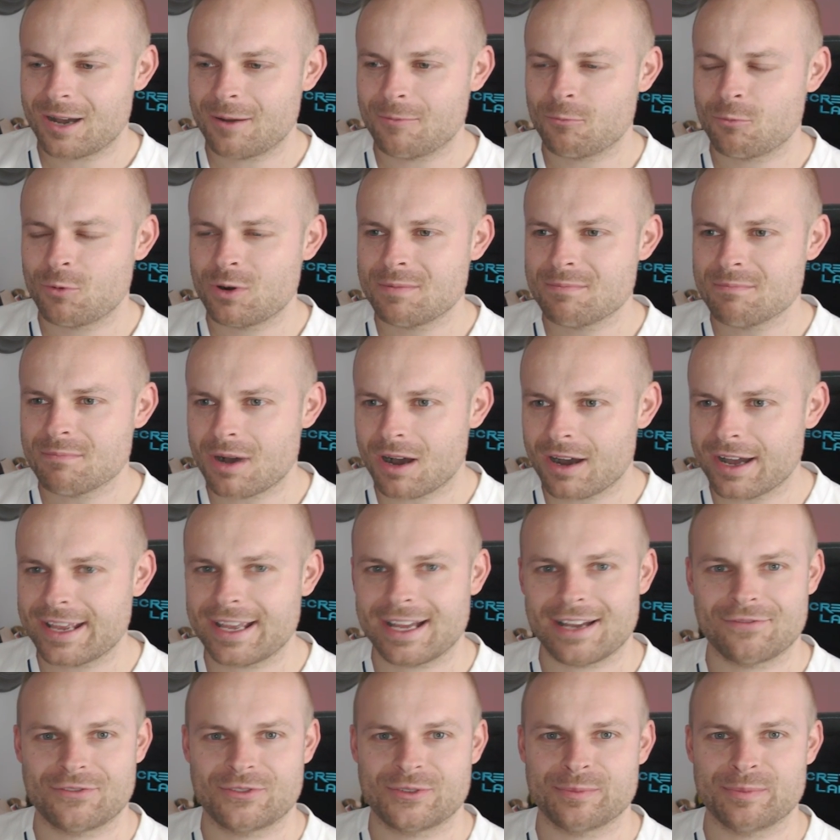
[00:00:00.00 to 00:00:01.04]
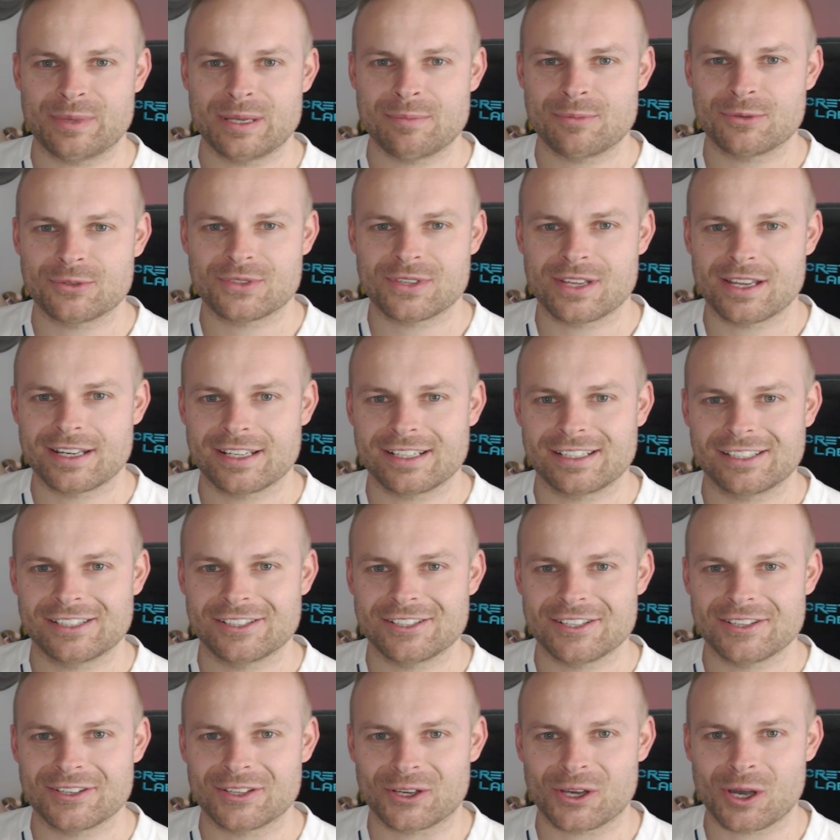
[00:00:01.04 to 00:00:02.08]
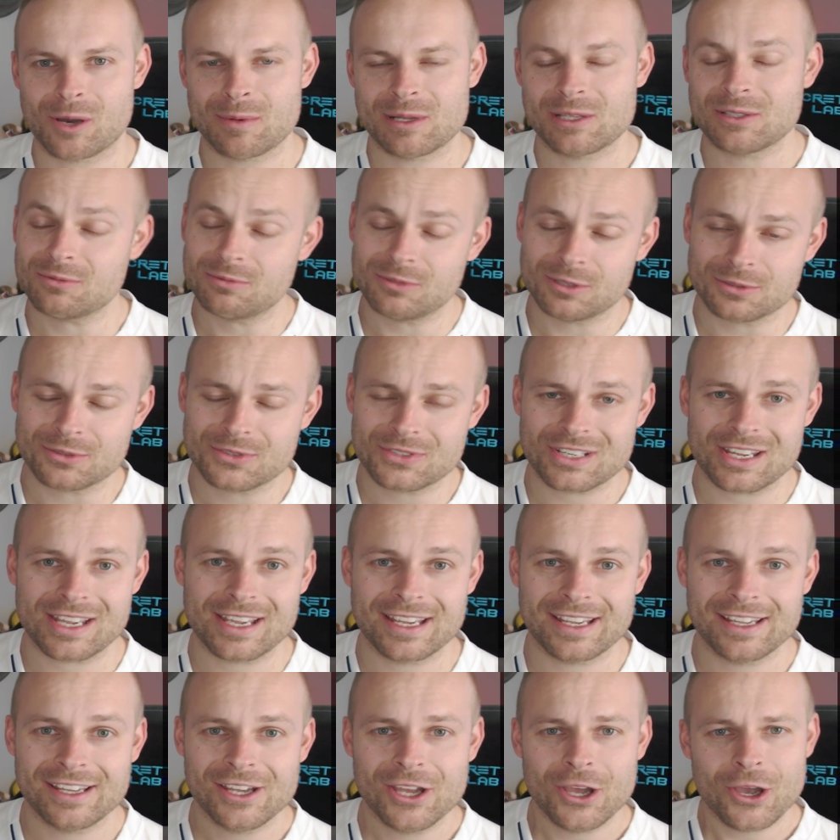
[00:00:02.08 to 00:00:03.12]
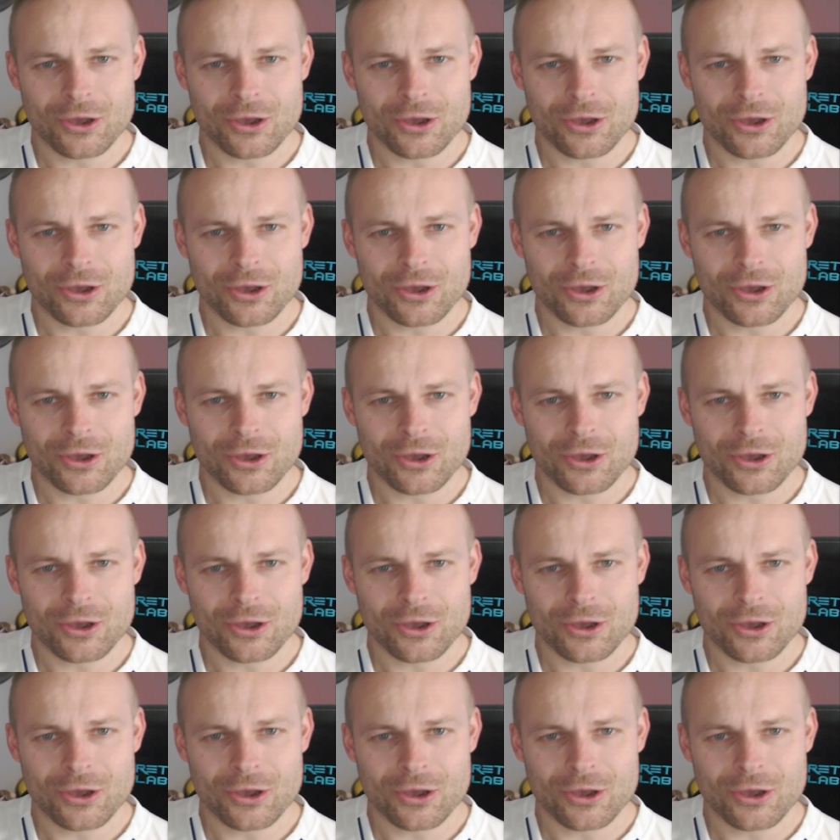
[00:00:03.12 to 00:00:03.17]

We might have some people saying England in the comments. We'll see.